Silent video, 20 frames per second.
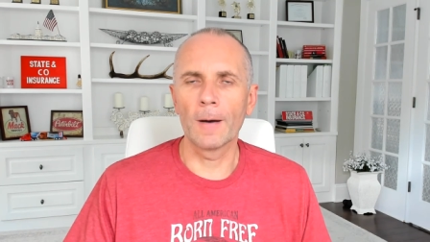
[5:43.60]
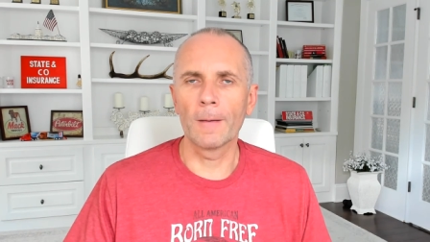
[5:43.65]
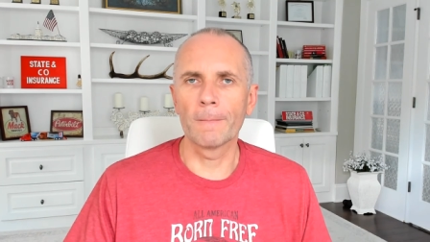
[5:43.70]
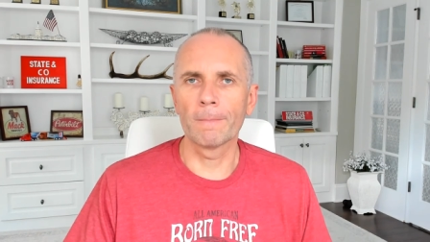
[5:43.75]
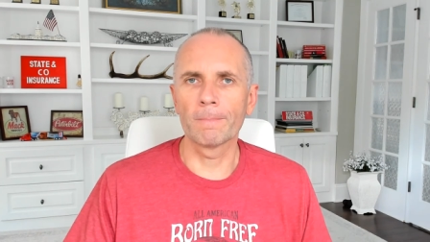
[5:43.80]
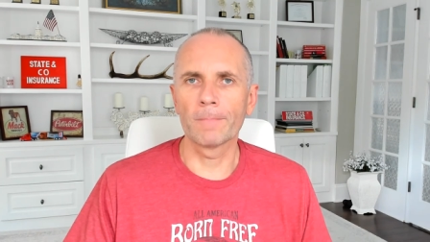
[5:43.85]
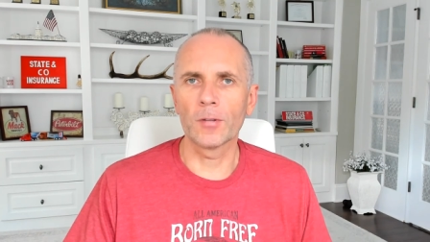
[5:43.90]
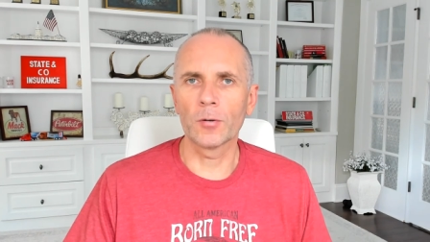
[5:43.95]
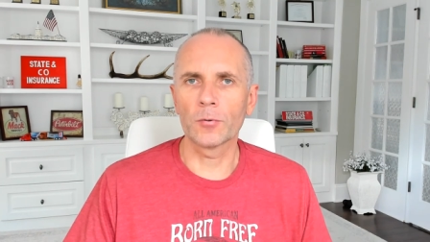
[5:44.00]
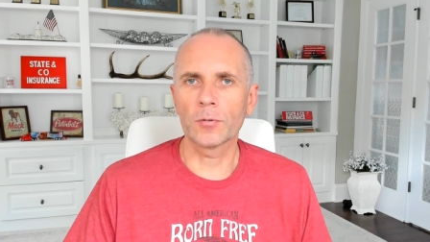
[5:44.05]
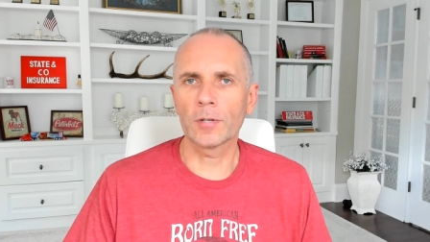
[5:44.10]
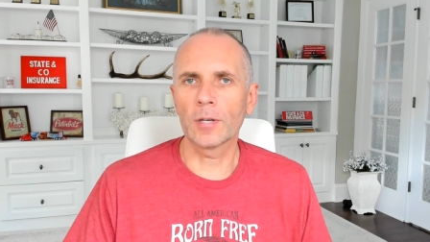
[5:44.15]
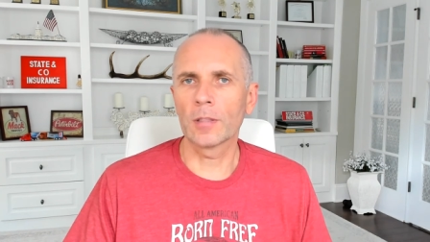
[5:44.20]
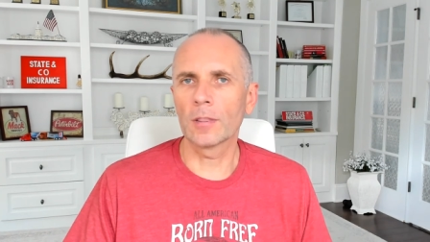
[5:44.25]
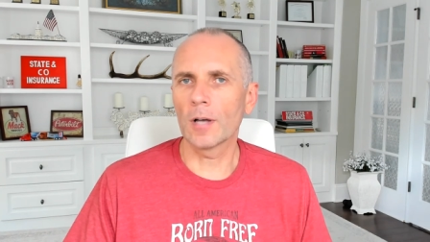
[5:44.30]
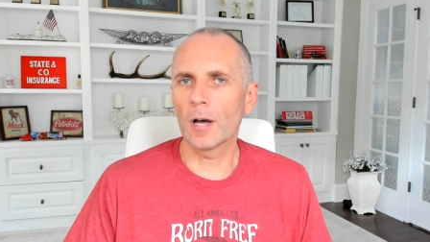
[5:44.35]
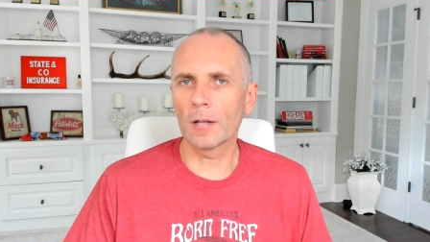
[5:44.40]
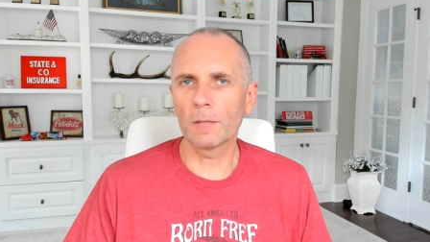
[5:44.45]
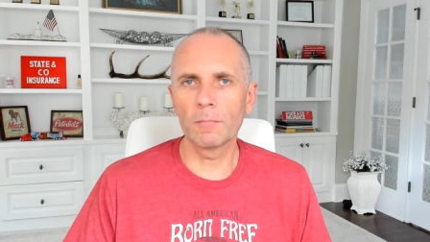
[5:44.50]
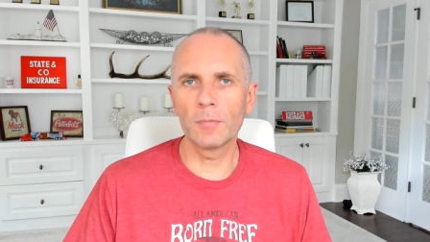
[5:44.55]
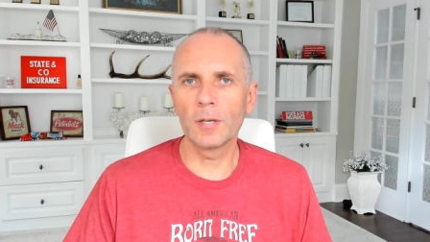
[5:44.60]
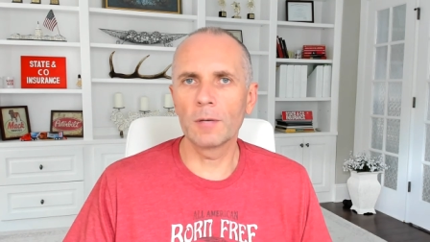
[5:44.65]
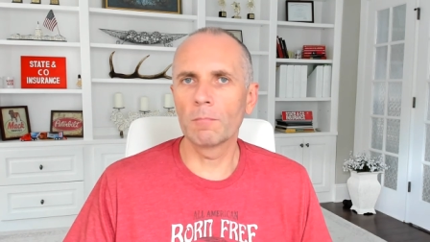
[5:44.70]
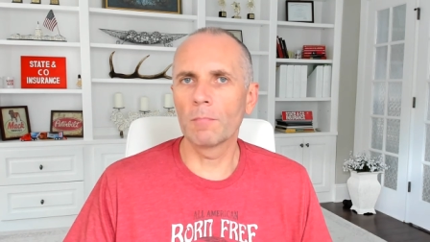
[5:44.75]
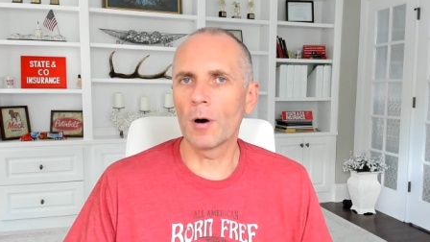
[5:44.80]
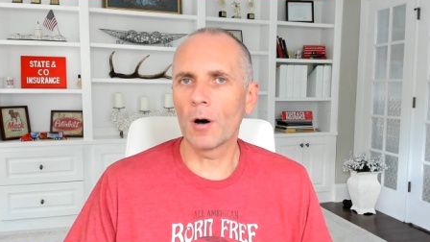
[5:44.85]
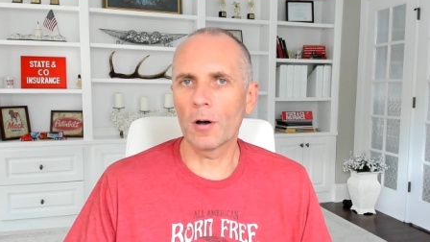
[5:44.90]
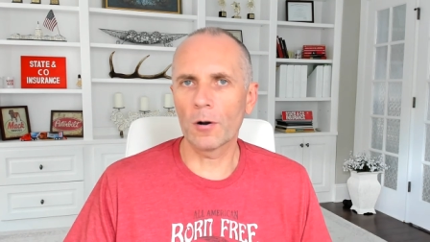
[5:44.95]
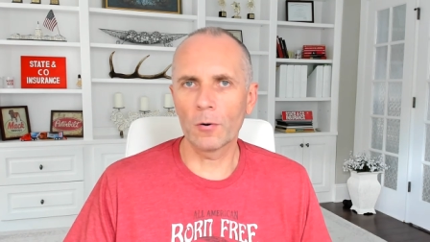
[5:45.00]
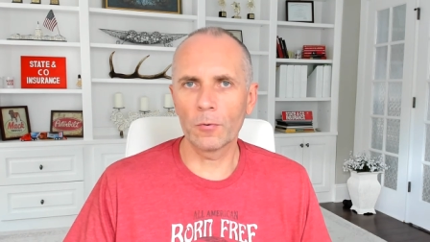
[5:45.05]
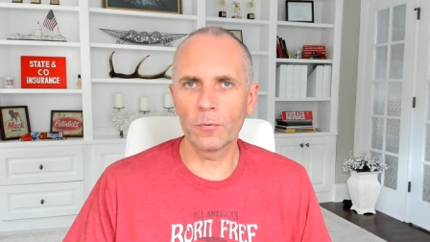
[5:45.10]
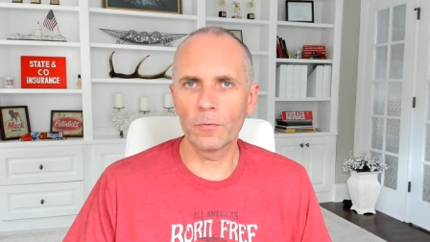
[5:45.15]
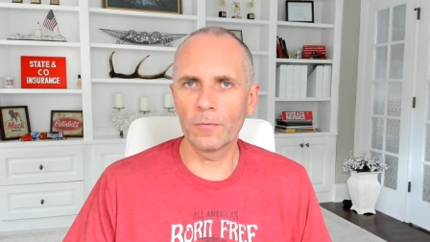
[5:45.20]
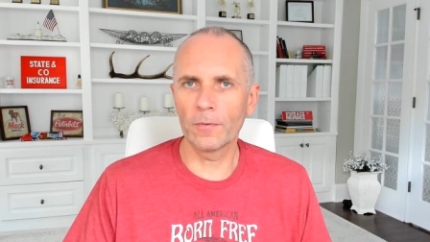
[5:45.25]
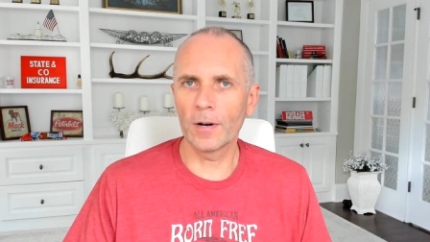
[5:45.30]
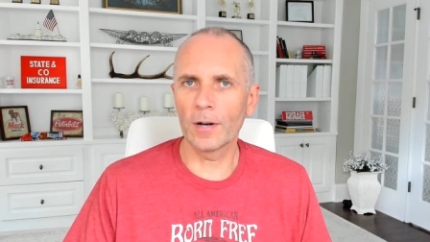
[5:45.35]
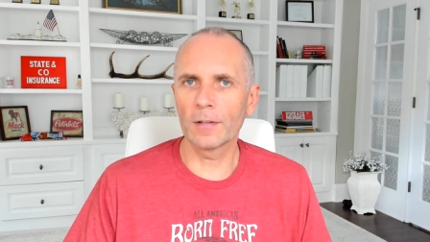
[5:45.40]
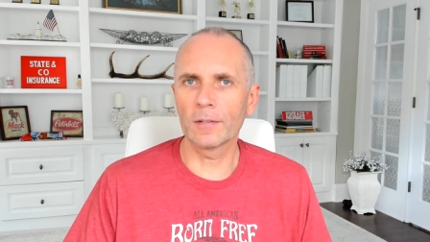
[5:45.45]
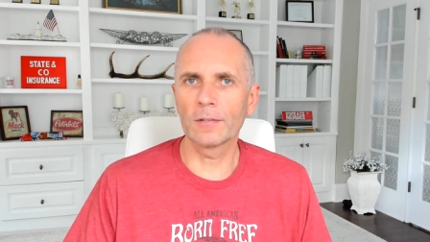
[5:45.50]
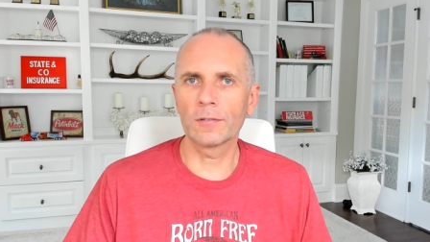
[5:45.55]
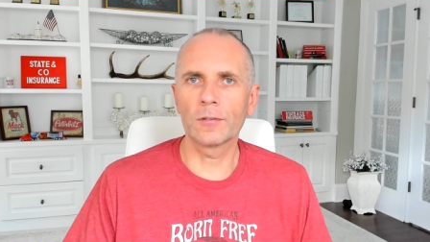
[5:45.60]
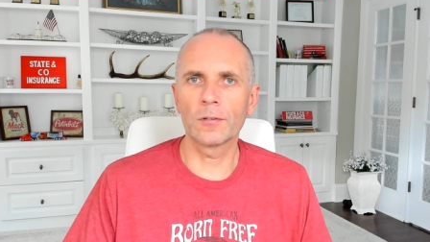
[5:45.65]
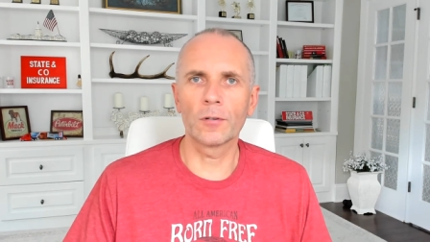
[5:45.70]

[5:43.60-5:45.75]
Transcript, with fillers: Those cannot be borrowed funds.